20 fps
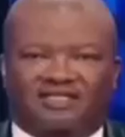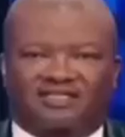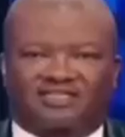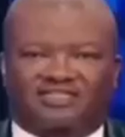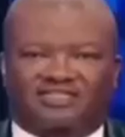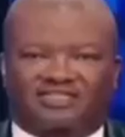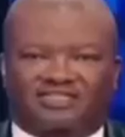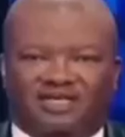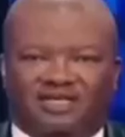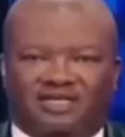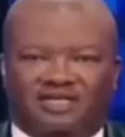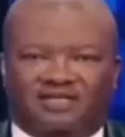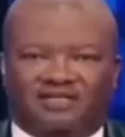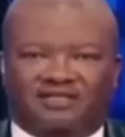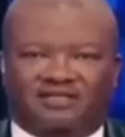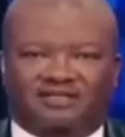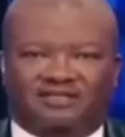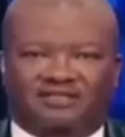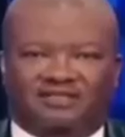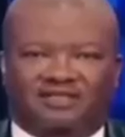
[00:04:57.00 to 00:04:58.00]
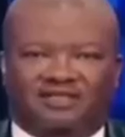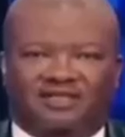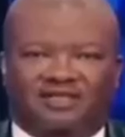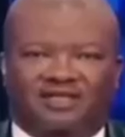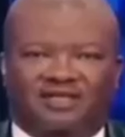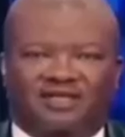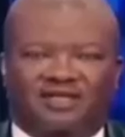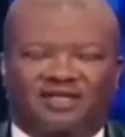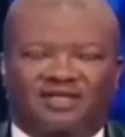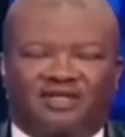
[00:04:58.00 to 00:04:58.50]
says,
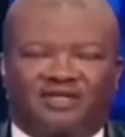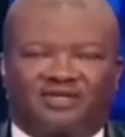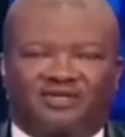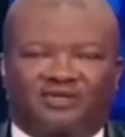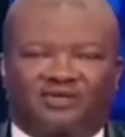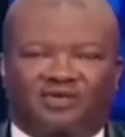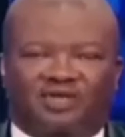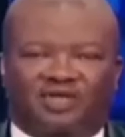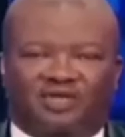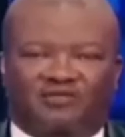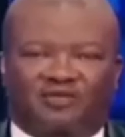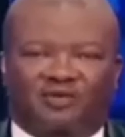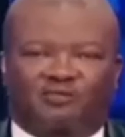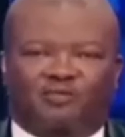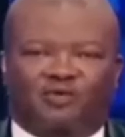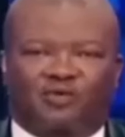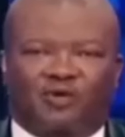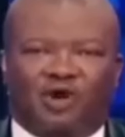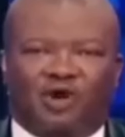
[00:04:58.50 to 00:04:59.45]
you give a poor